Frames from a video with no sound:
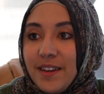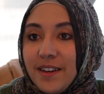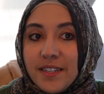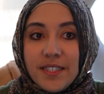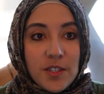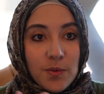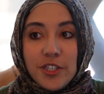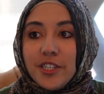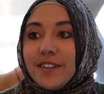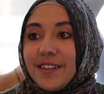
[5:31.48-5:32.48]
Because that's
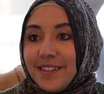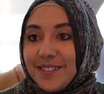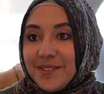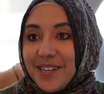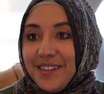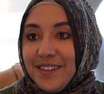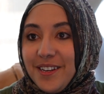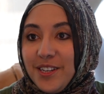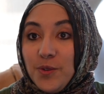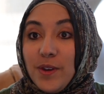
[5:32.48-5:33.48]
what shirk is, right?
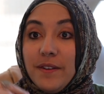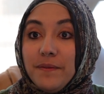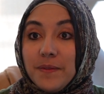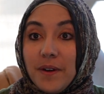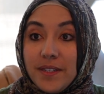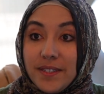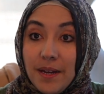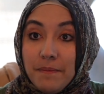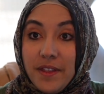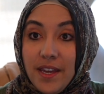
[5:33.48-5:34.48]
You give
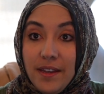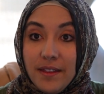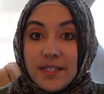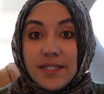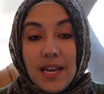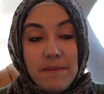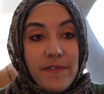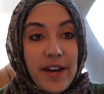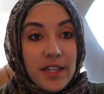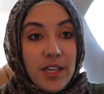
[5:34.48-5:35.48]
something the same
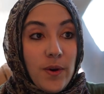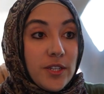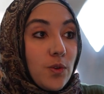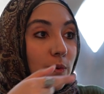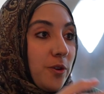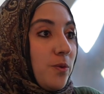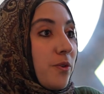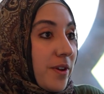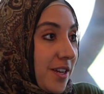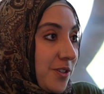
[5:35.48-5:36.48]
value as the one who
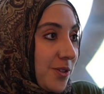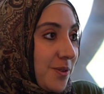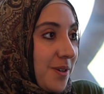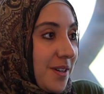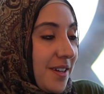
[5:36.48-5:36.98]
created you.